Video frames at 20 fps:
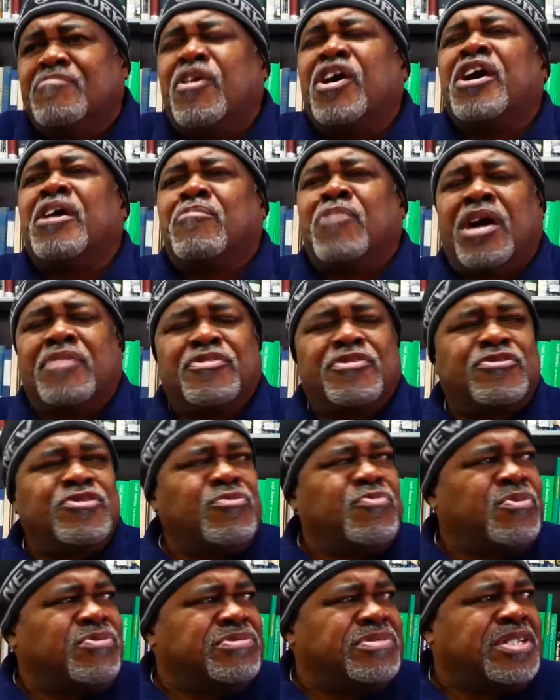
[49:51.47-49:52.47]
Yeah, Martha
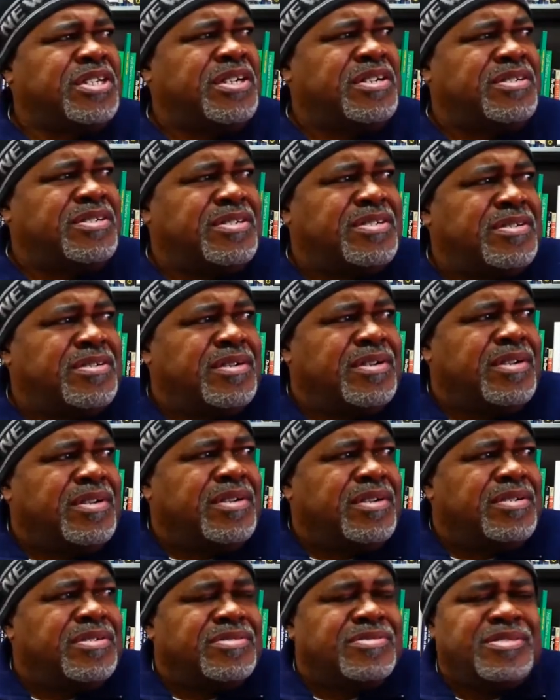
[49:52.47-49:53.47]
Cooper was there.
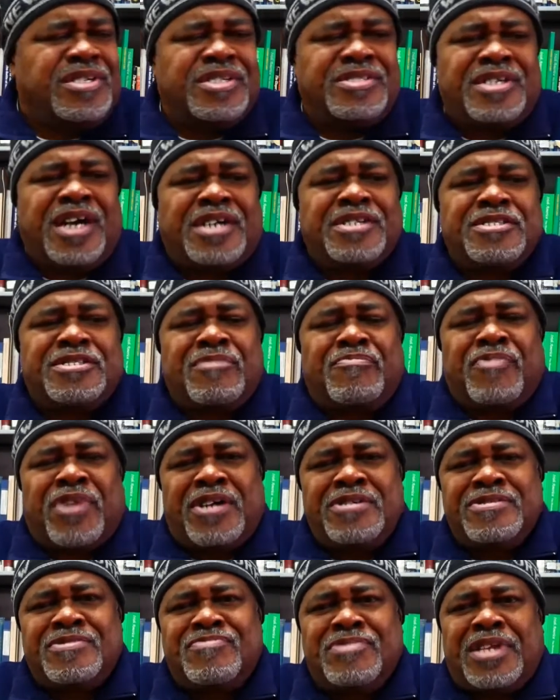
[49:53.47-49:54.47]
Yeah. Yeah, Dondi
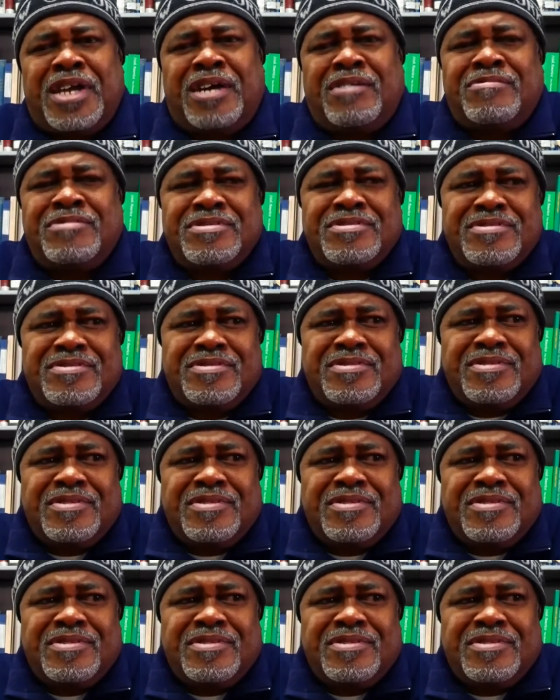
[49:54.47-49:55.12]
surprised with that one.